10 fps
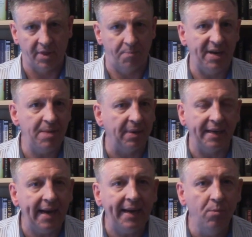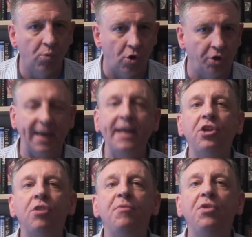the people in any ward, any
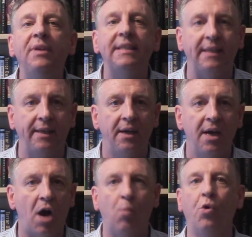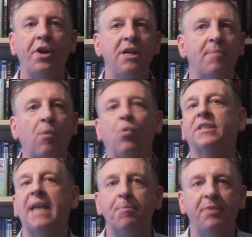community, are worried about
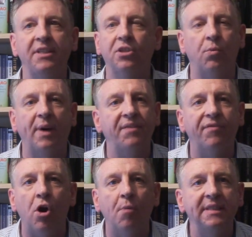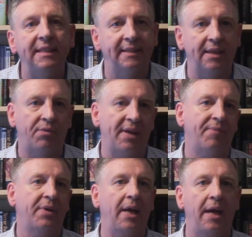what's happening to the white farmers in South
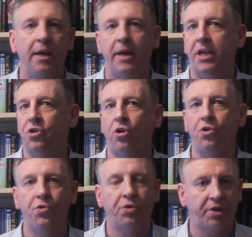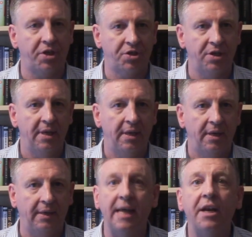Africa is ludicrous.
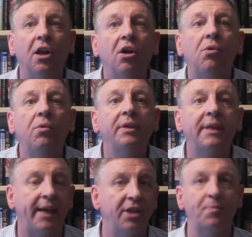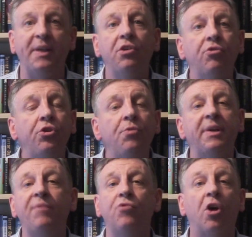Let alone girls being
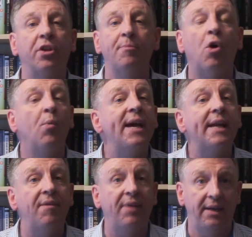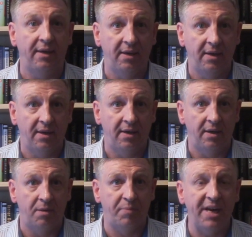groomed in Rotherham or wherever.
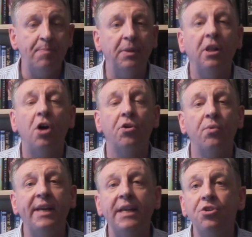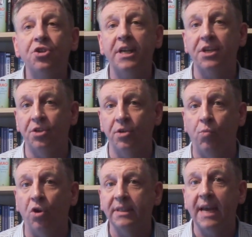People are only
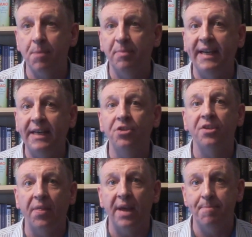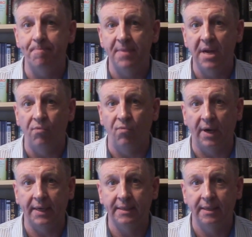interested what's happening to them,
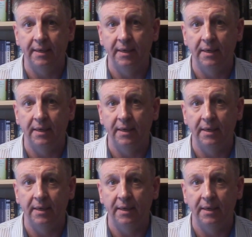right?